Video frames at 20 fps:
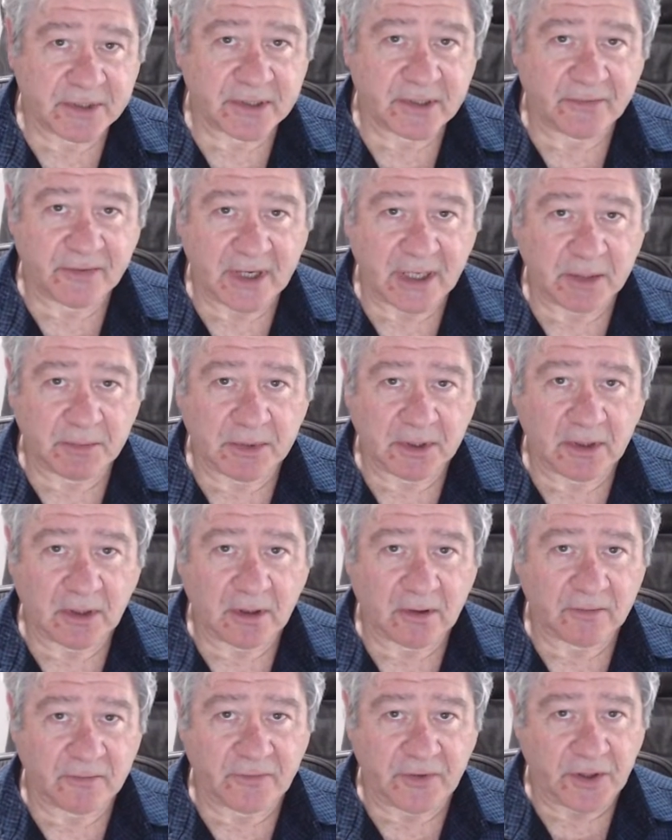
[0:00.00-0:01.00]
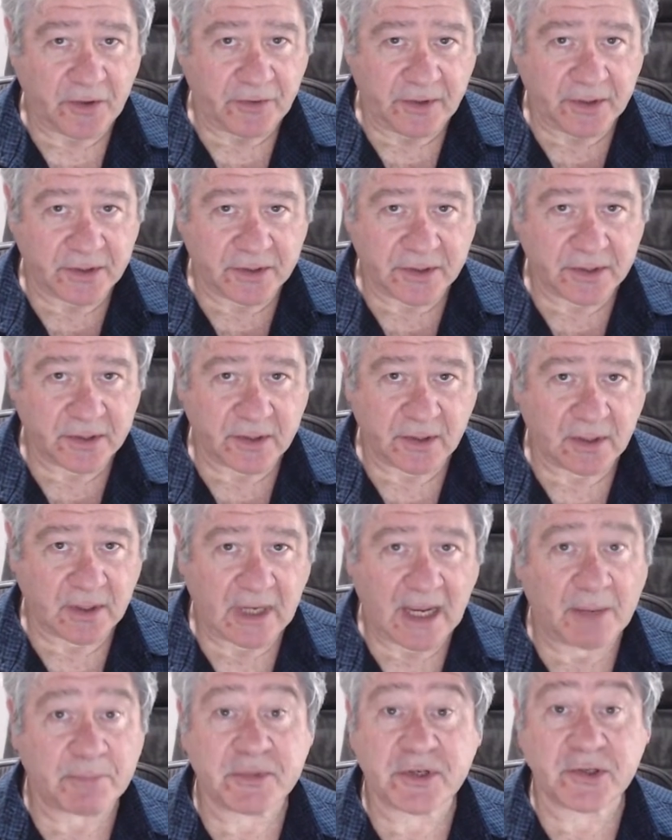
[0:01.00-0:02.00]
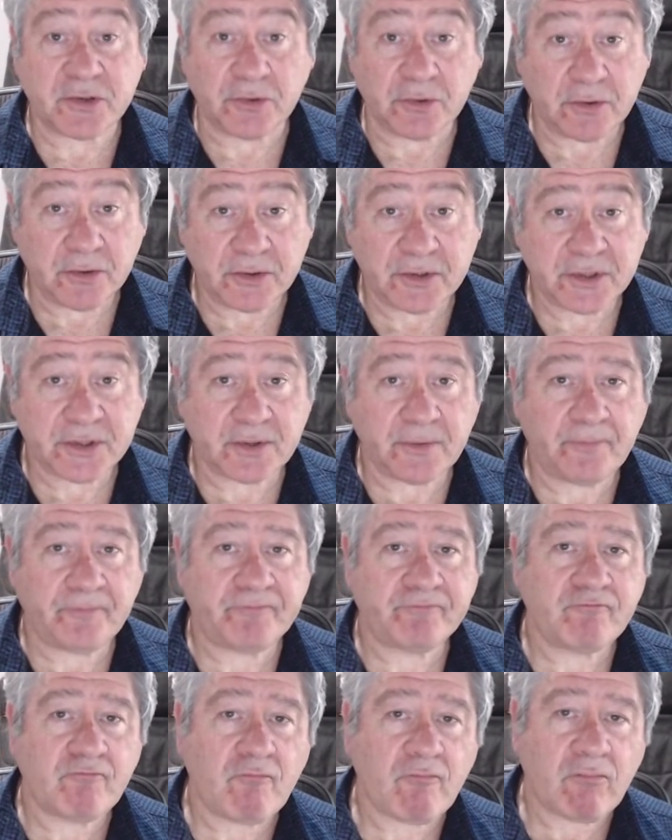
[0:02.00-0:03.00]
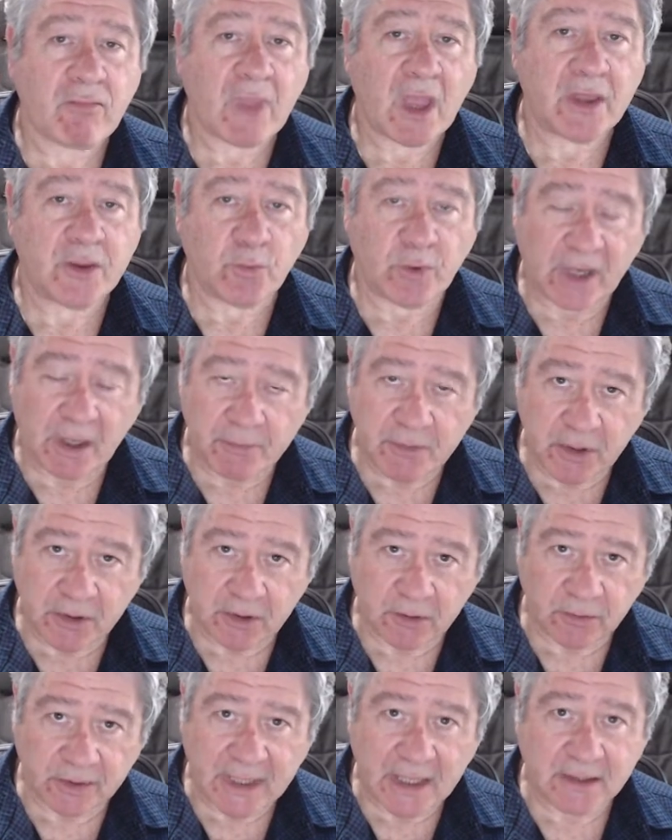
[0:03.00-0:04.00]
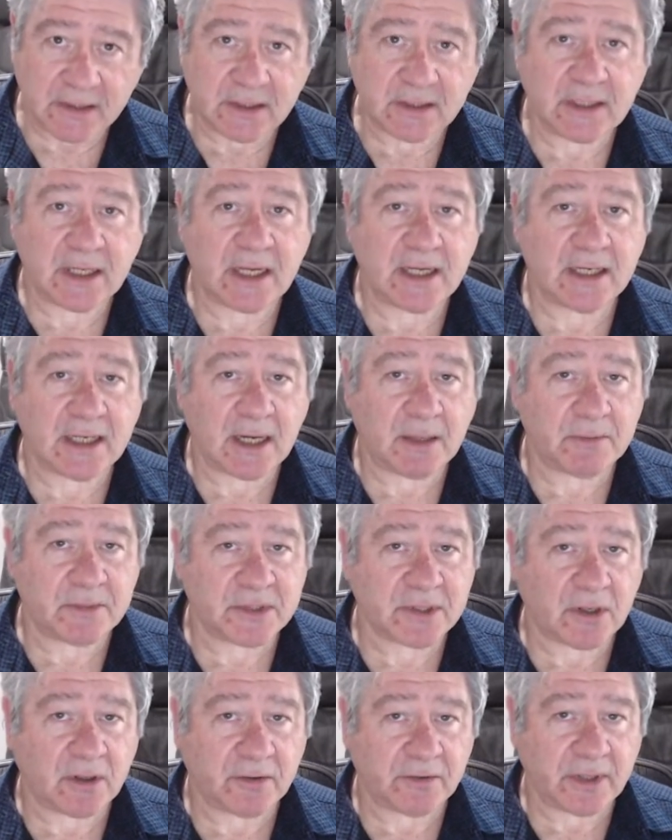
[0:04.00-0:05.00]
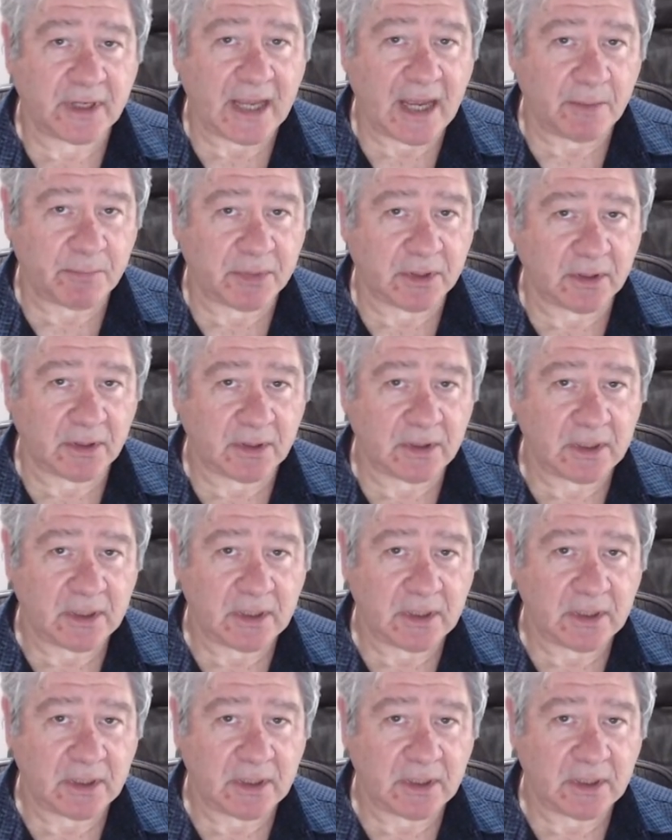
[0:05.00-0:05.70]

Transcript: available on various app stores. The one I'm going to look at today comes on the Apple